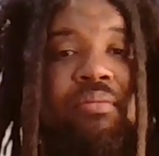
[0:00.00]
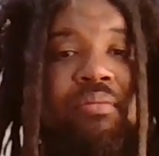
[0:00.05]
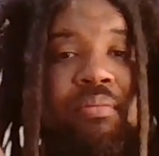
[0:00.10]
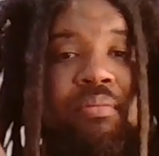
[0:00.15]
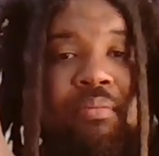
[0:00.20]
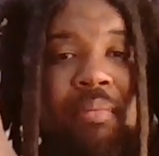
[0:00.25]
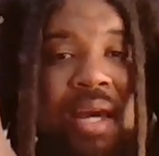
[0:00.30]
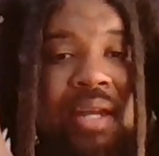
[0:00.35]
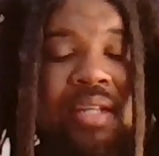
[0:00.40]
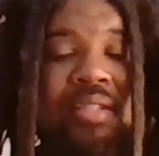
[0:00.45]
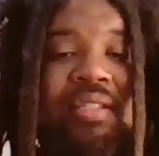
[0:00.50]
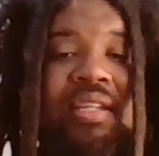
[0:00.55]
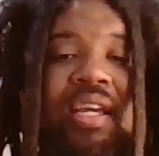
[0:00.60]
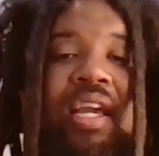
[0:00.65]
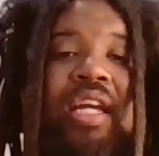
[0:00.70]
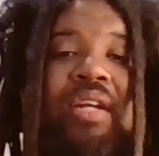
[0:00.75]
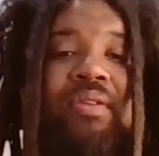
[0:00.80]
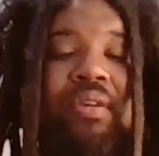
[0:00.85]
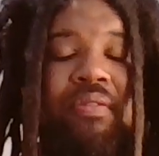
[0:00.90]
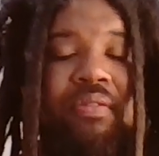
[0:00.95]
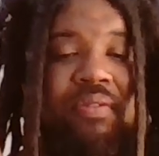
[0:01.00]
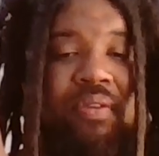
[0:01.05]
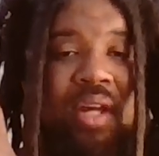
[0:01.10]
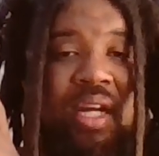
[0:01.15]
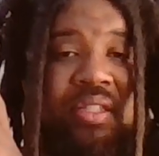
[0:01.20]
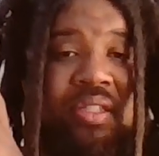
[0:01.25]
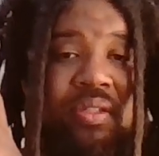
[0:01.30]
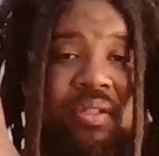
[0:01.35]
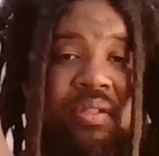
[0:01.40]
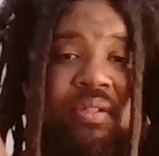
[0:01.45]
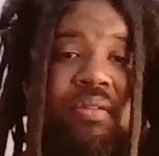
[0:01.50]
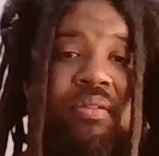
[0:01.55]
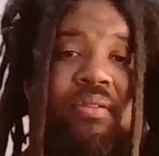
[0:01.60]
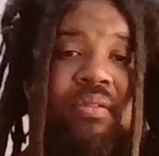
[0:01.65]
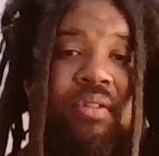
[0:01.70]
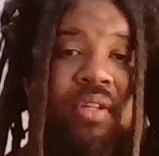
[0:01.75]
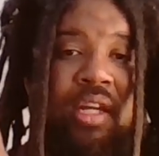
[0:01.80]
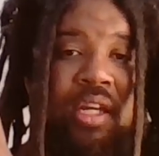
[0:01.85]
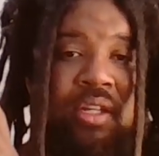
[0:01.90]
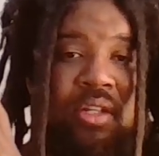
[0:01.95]
meditate and reflect
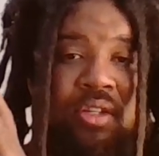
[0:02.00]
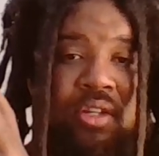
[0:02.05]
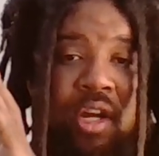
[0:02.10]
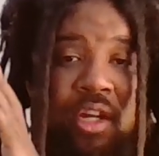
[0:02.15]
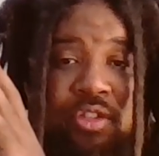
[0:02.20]
and